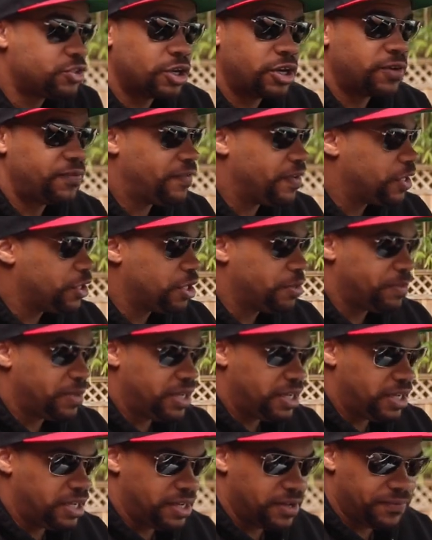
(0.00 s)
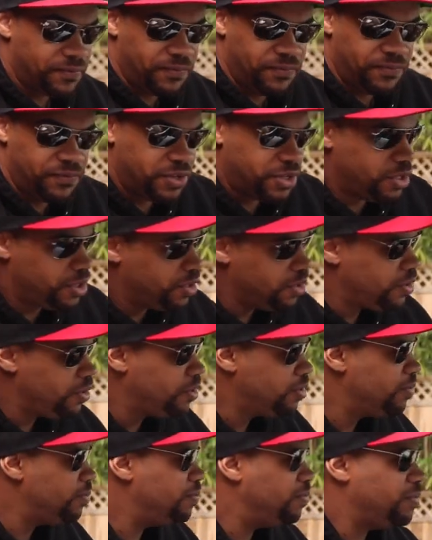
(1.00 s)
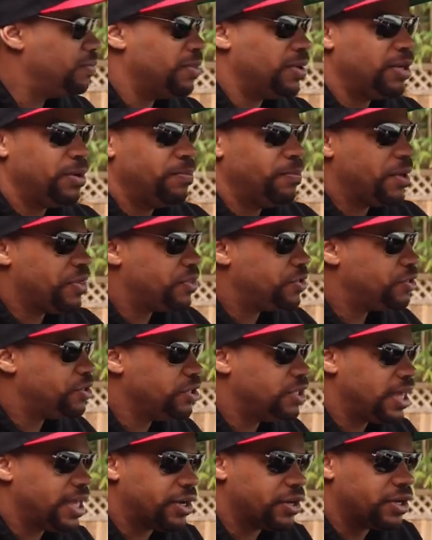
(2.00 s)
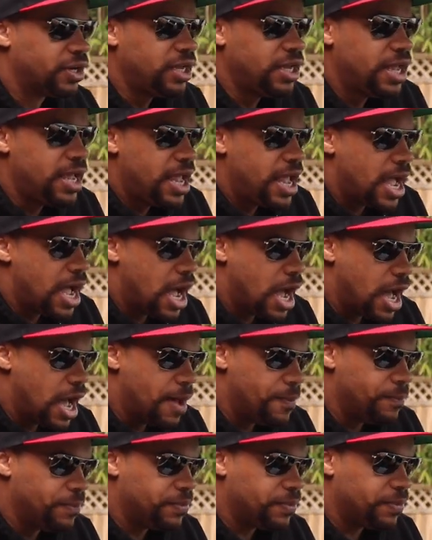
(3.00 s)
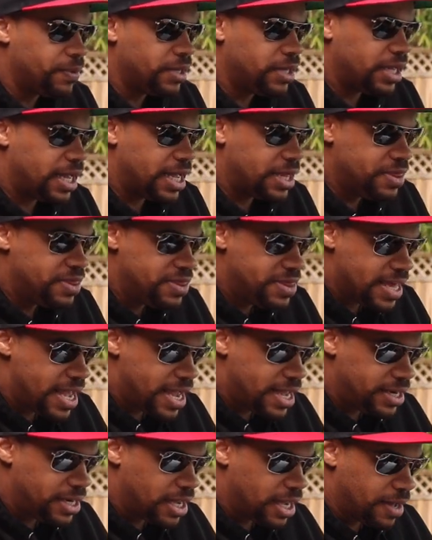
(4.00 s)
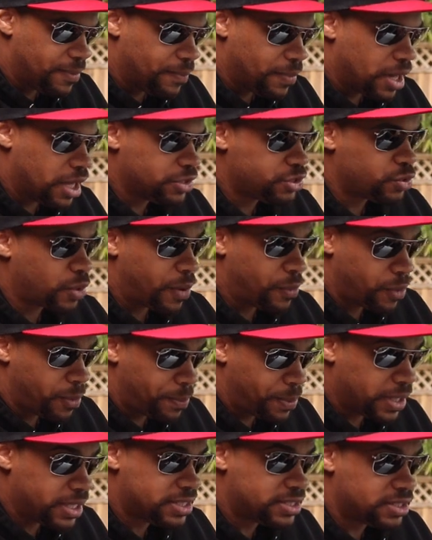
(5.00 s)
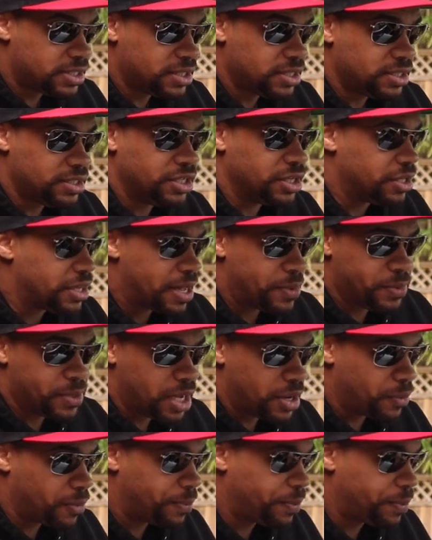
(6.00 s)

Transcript: starter failed on me about a month or two later. So I replaced, you know, that one got